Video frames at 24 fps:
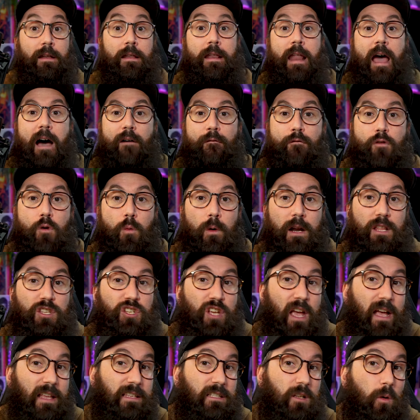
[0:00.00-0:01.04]
Now, if you want a
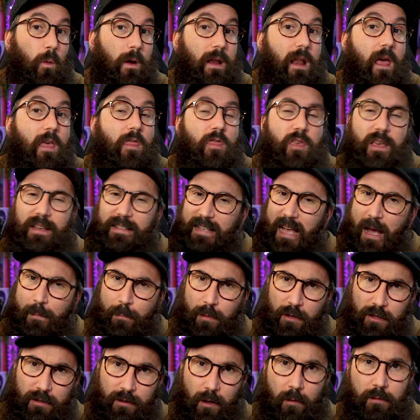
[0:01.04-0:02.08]
chance to win this
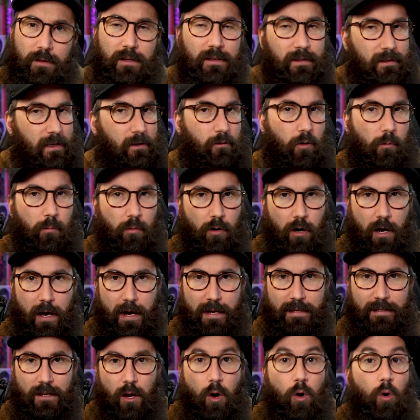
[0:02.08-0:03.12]
episode's secret
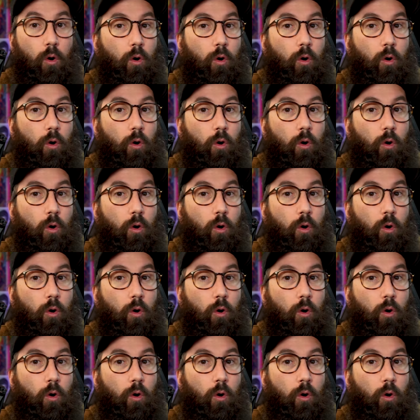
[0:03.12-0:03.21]
prize,